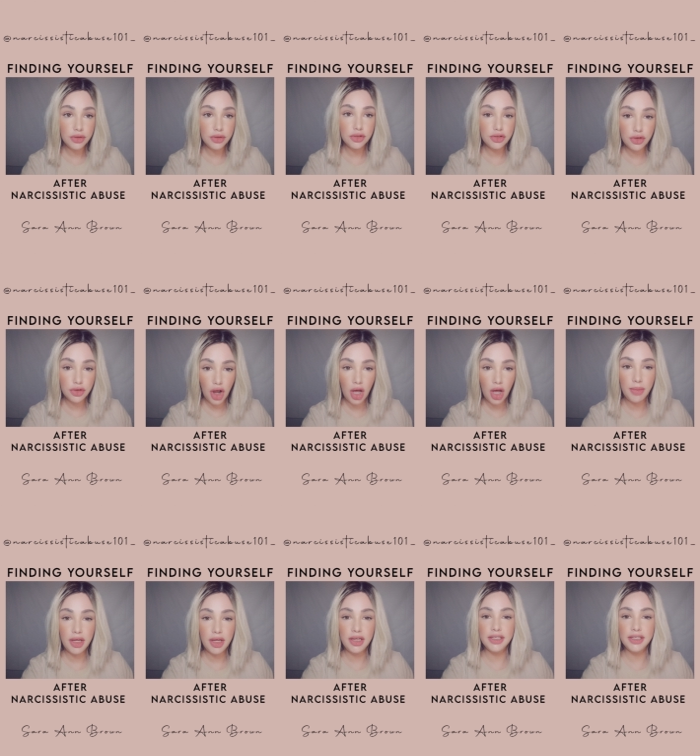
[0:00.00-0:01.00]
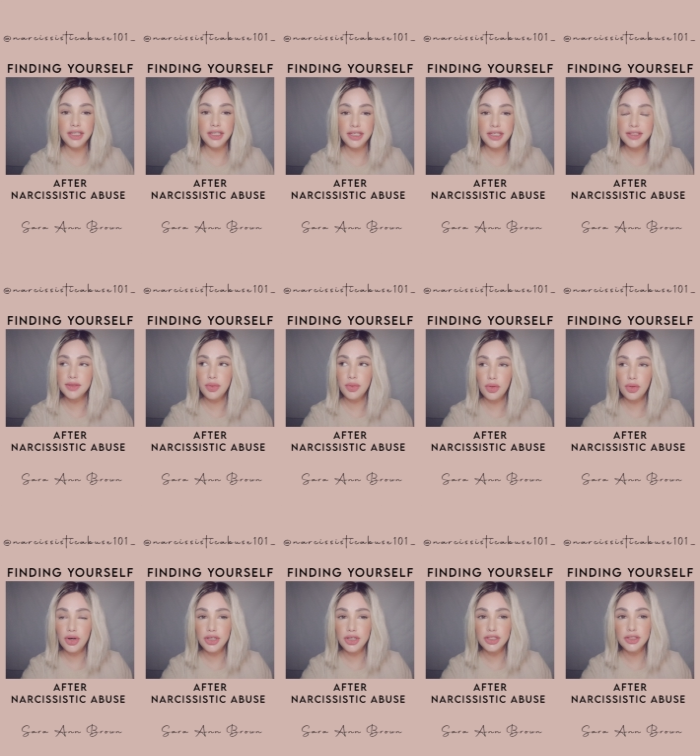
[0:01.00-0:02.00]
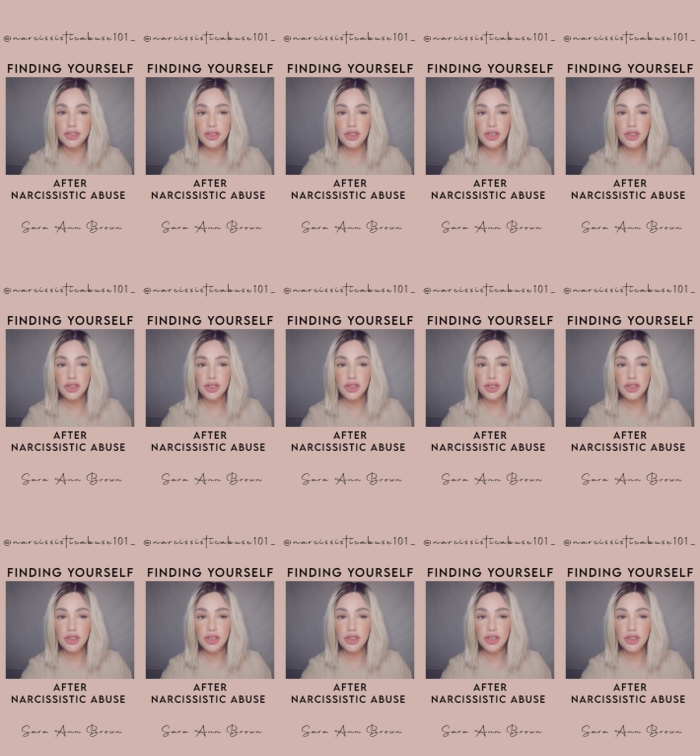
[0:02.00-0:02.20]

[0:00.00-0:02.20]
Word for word: trauma, it is important